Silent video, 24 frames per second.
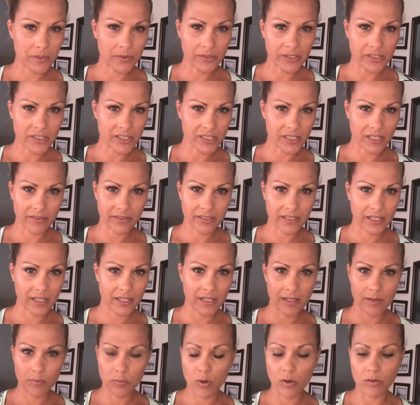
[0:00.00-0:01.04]
reaches everything,
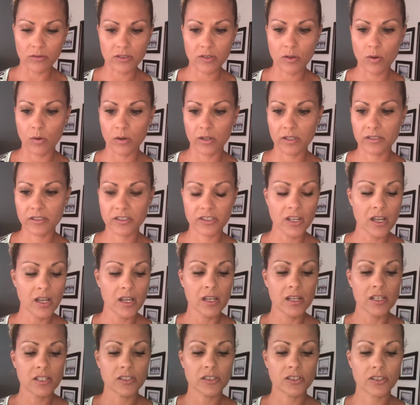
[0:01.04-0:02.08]
he pulls cords.
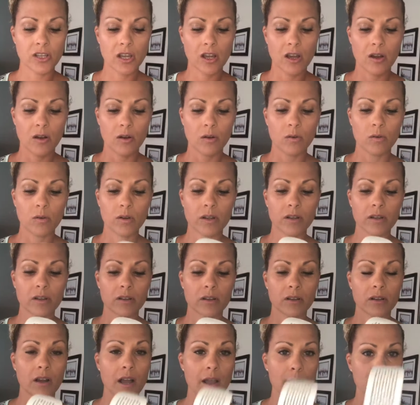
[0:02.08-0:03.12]
So
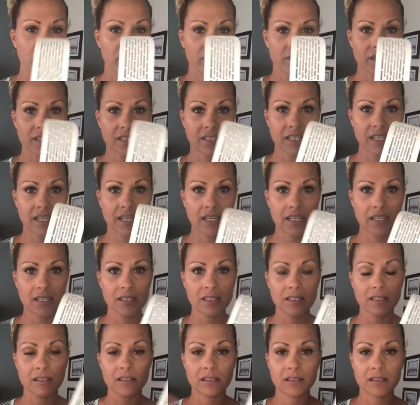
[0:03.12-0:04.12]
I put this in